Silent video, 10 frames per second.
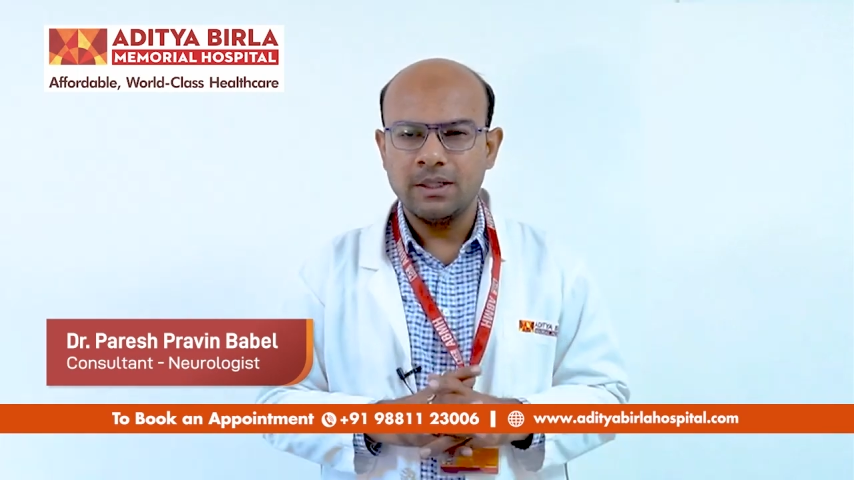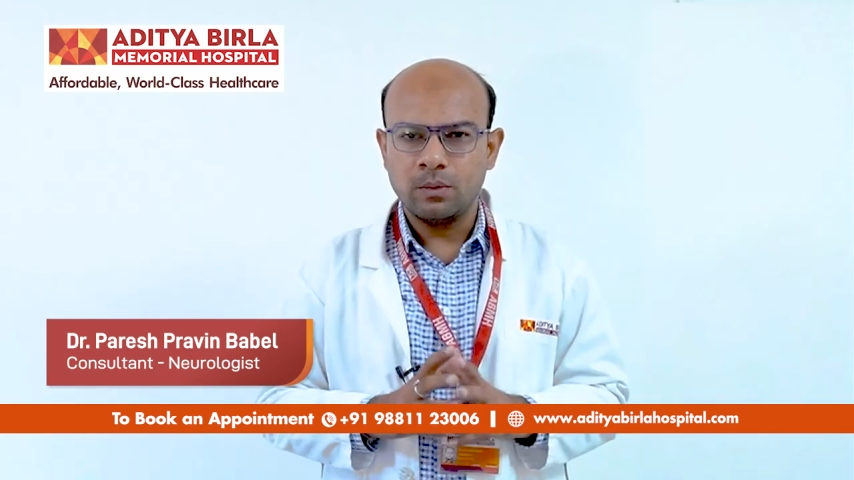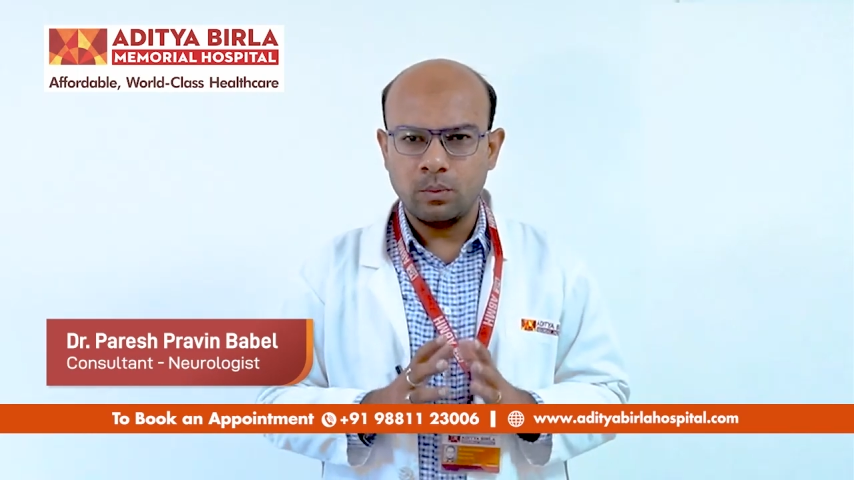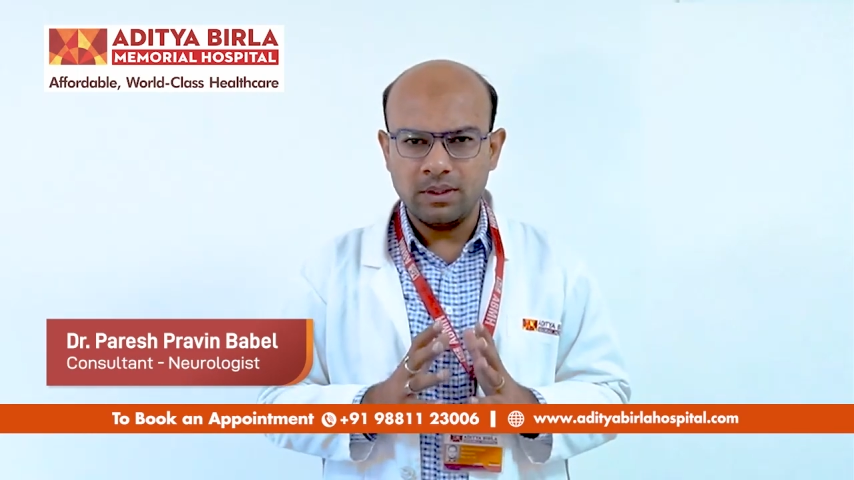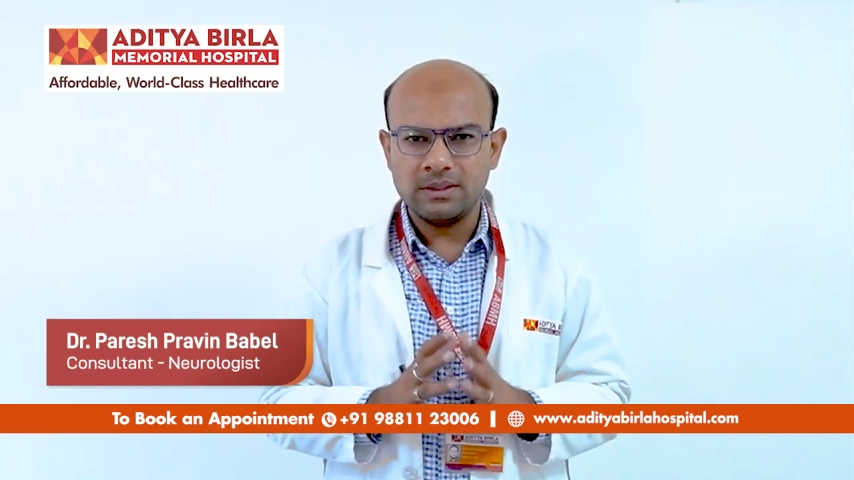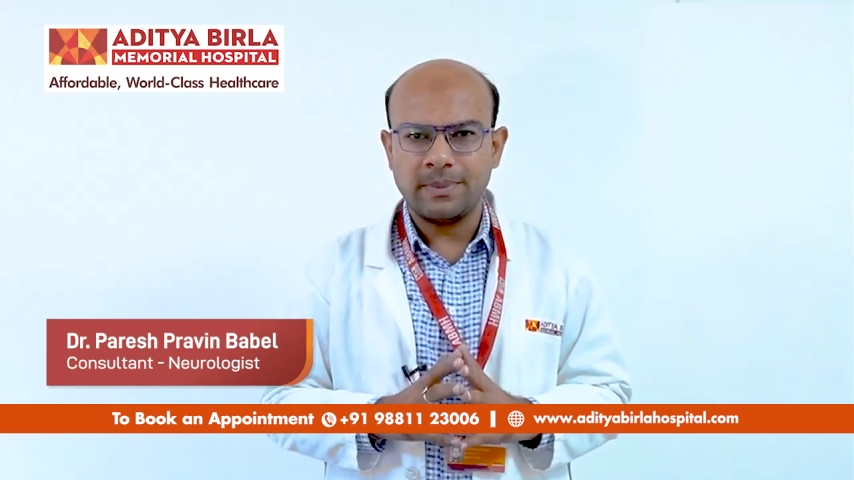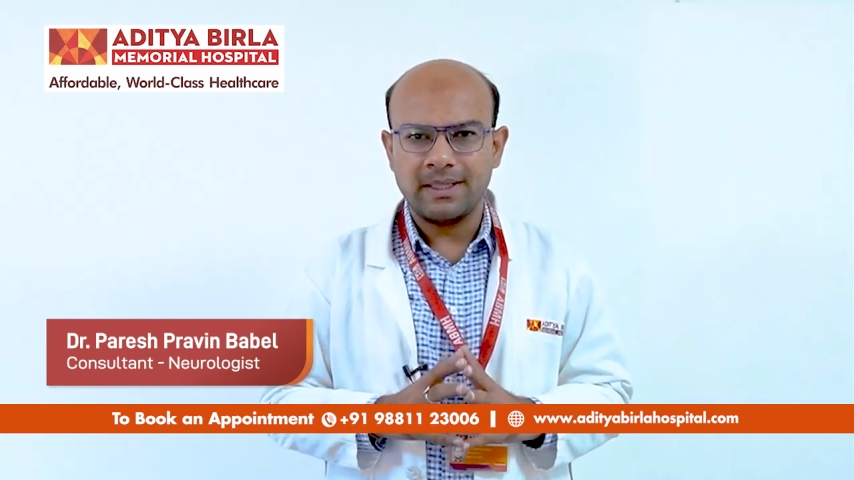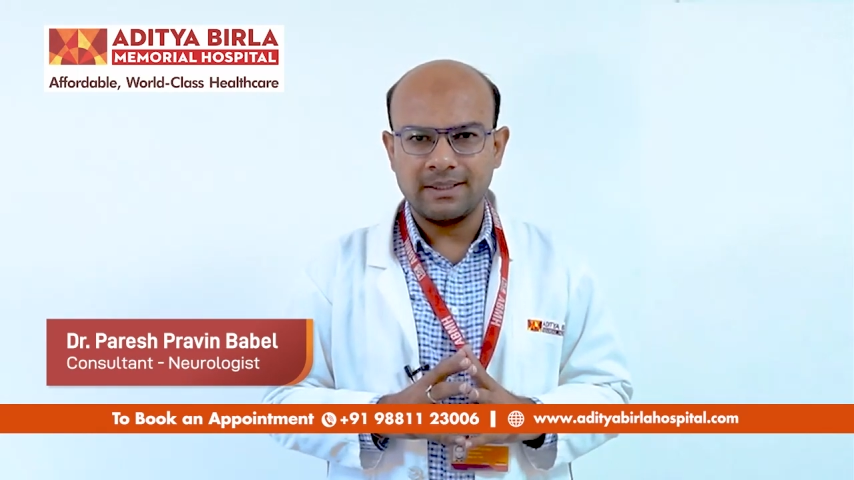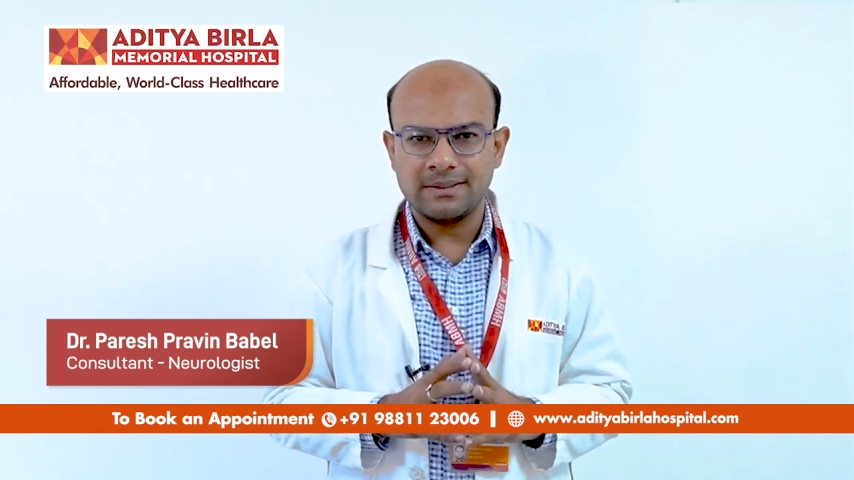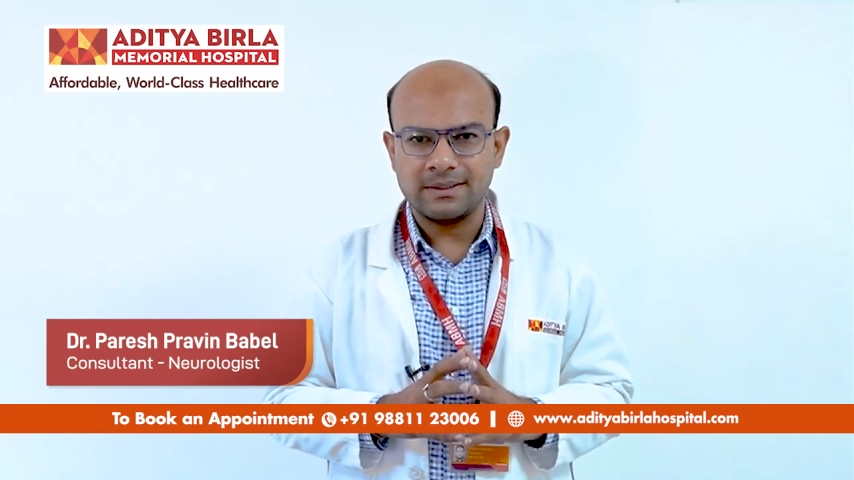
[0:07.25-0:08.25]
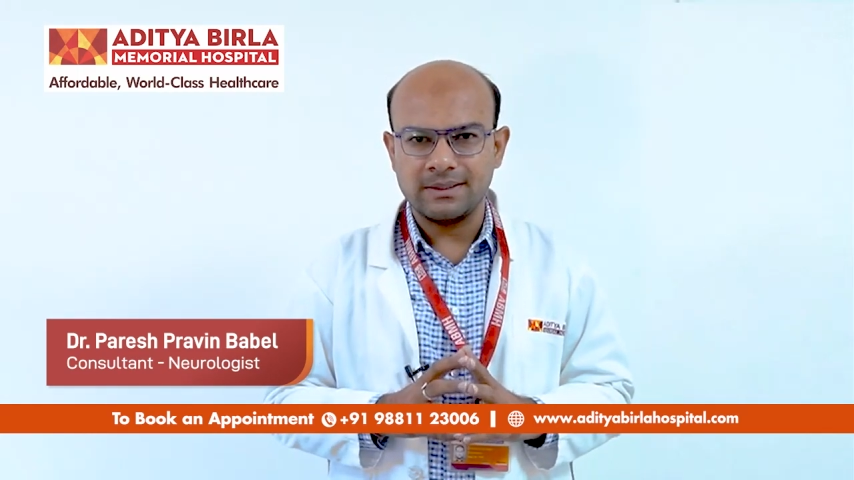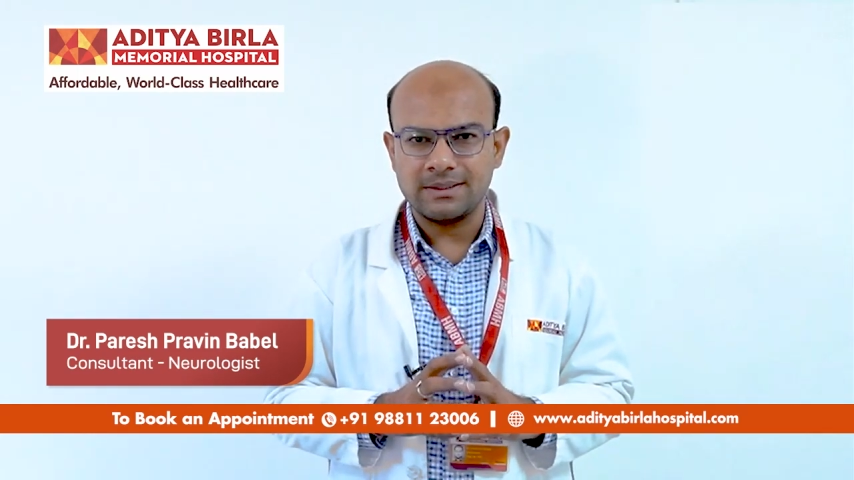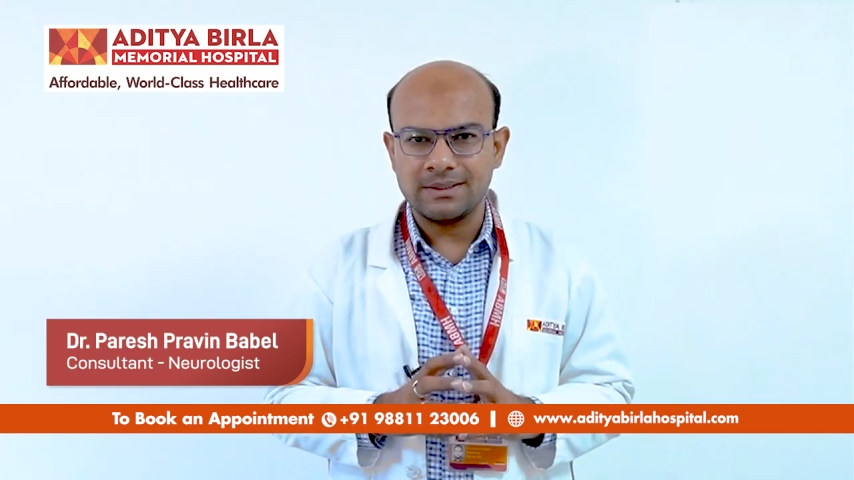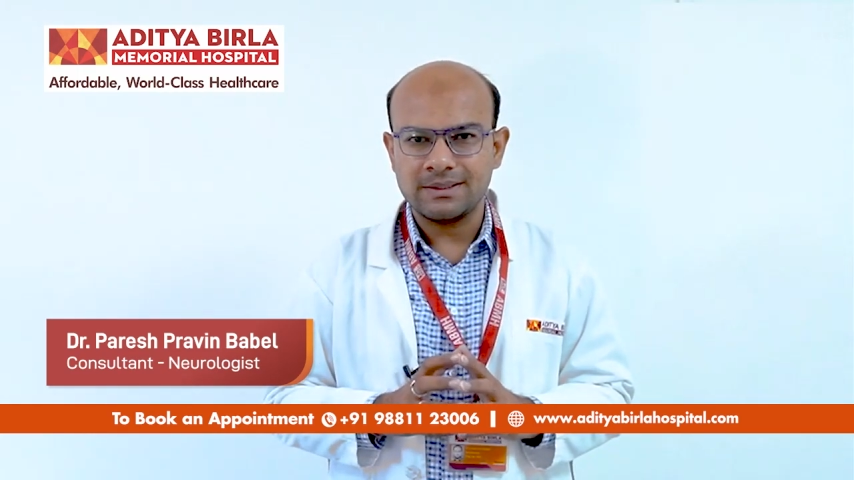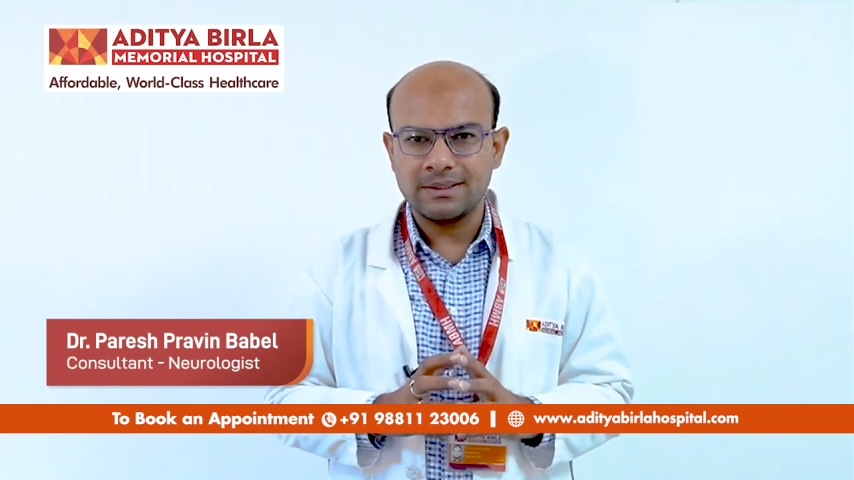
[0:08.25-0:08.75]
What is Parkinson's
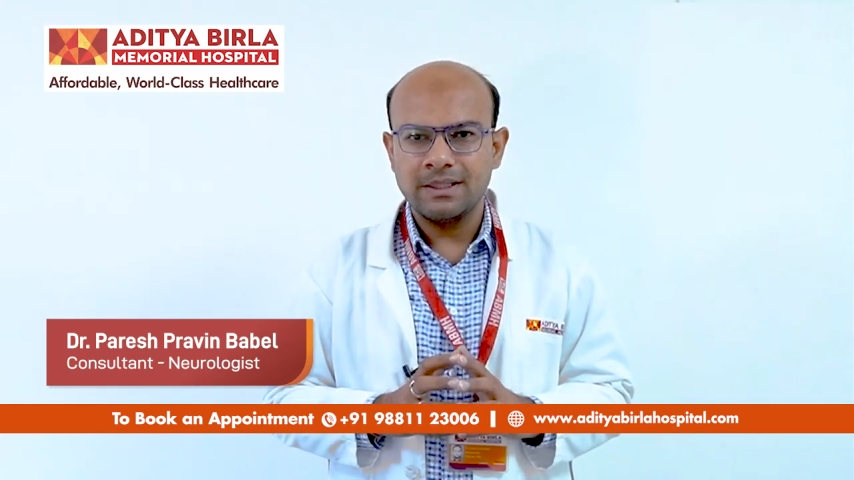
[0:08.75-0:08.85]
disease?